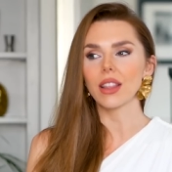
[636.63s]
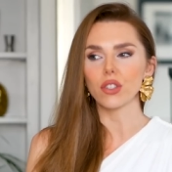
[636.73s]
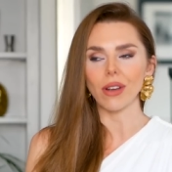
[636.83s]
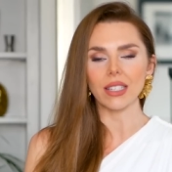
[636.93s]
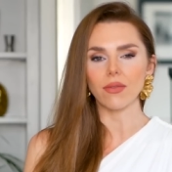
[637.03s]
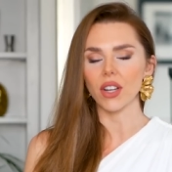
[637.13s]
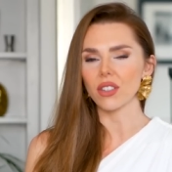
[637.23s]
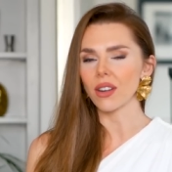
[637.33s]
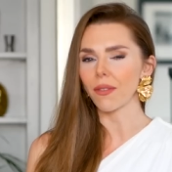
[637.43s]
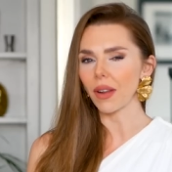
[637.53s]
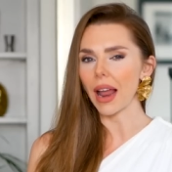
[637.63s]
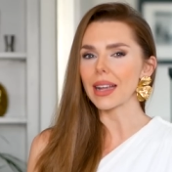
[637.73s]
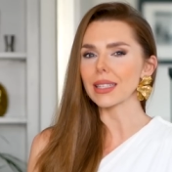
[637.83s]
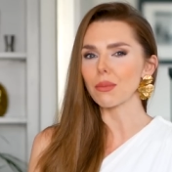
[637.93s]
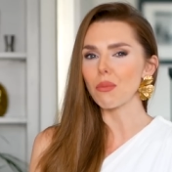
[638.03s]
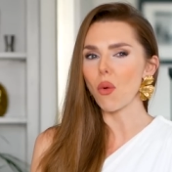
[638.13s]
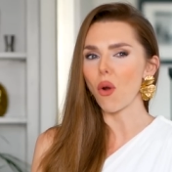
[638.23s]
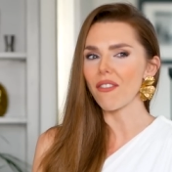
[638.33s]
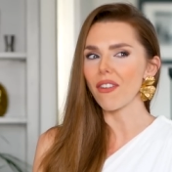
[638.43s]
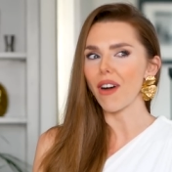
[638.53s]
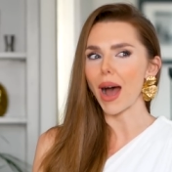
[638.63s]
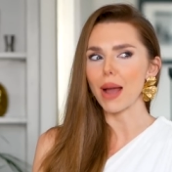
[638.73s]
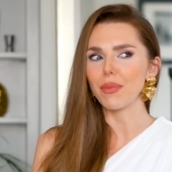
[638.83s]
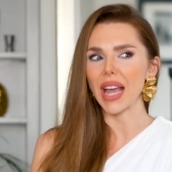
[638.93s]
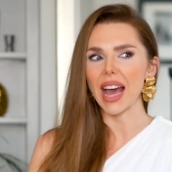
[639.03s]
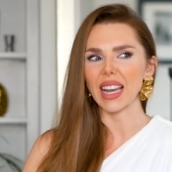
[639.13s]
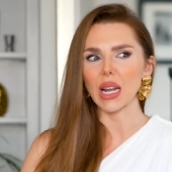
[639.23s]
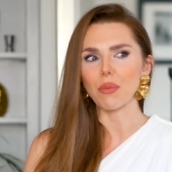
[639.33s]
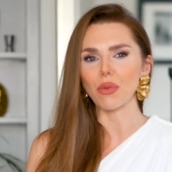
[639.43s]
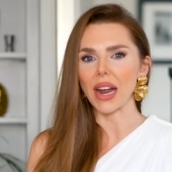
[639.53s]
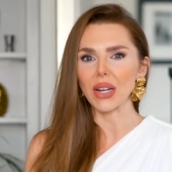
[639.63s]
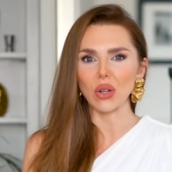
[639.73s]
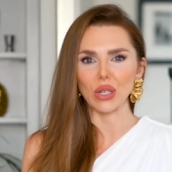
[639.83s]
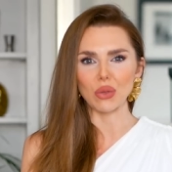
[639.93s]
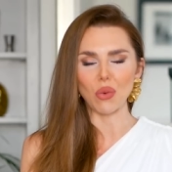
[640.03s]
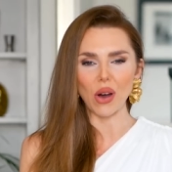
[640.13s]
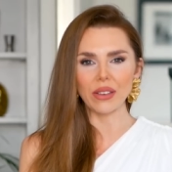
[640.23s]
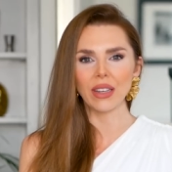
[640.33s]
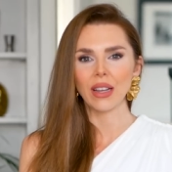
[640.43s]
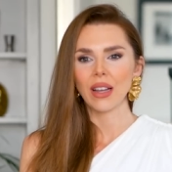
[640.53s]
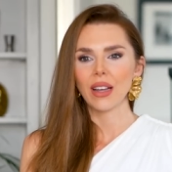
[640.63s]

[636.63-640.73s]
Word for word: the dress version I feel like is more of a vibe. They had like a bright coloured one.